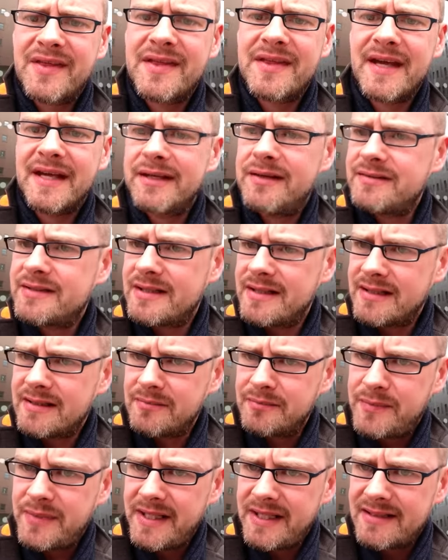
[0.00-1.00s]
Thank you to Nick
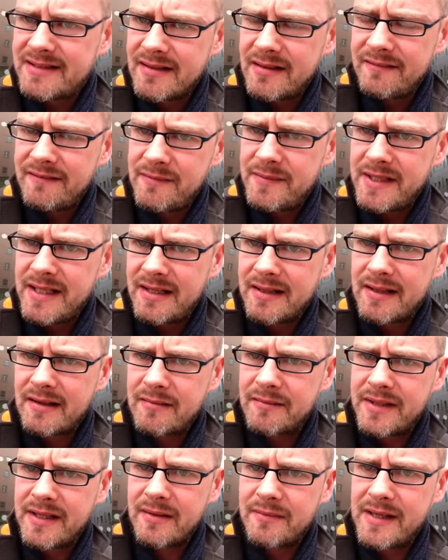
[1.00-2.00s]
and Peter for being there
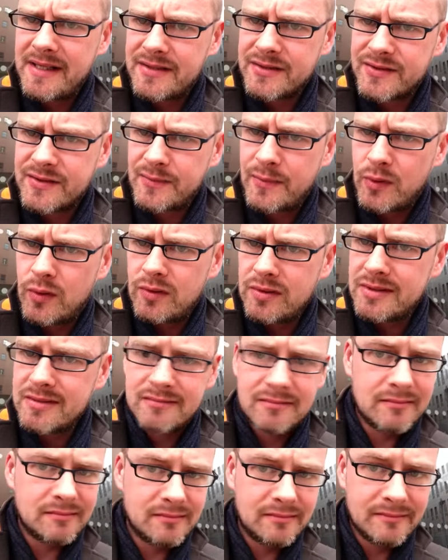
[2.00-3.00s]
and being a major support.
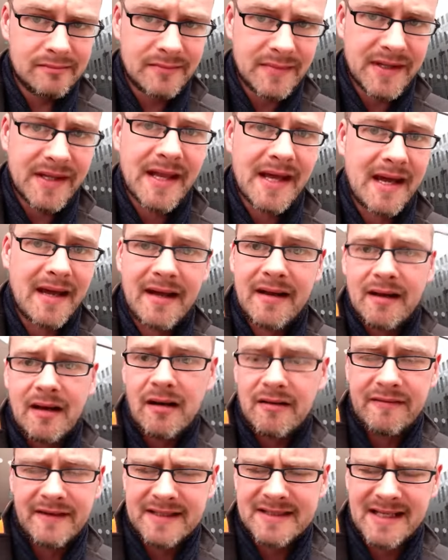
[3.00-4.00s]
They
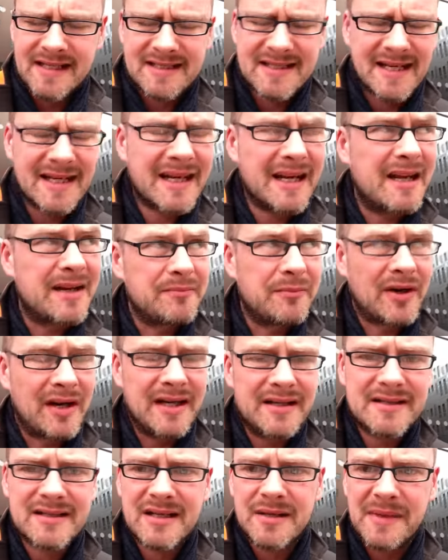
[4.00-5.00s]
are fantastic and
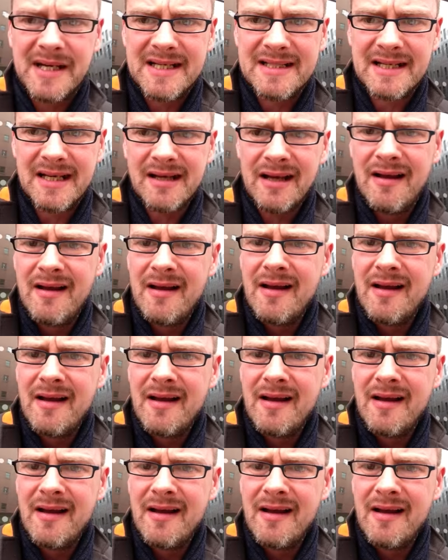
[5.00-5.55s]
brilliant and amazing.